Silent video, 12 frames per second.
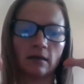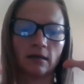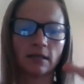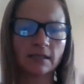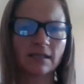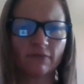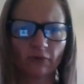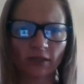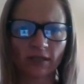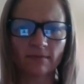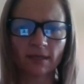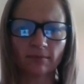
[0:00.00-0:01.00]
is this food
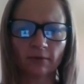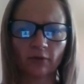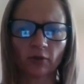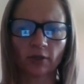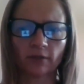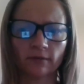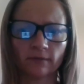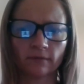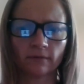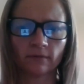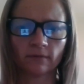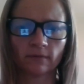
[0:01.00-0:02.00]
going to make me feel good?
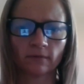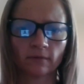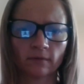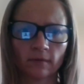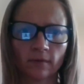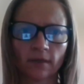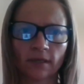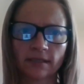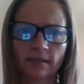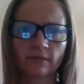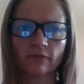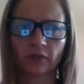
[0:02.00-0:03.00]

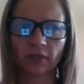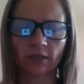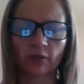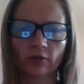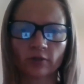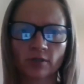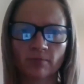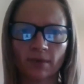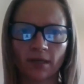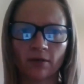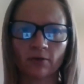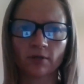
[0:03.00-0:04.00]
Is this food going to nourish
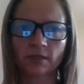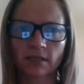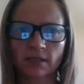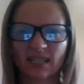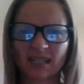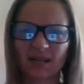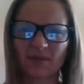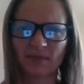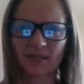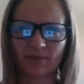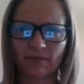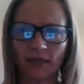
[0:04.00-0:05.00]
me, or is this going to
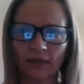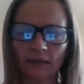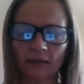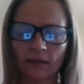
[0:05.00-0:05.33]
upset me?